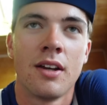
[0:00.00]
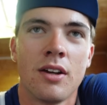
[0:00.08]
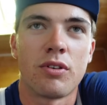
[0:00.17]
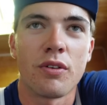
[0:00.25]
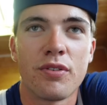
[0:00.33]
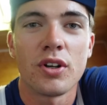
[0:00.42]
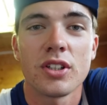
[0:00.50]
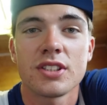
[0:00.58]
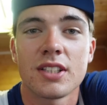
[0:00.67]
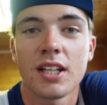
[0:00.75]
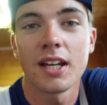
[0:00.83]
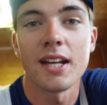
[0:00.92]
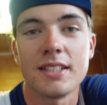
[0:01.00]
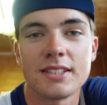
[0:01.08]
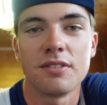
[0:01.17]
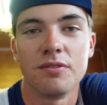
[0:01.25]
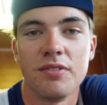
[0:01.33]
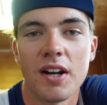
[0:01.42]
for the first, it's
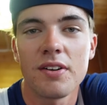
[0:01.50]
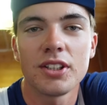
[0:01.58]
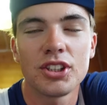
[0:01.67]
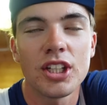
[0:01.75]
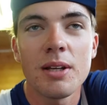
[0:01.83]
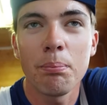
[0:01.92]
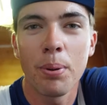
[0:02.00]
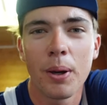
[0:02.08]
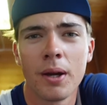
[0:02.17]
very cheap,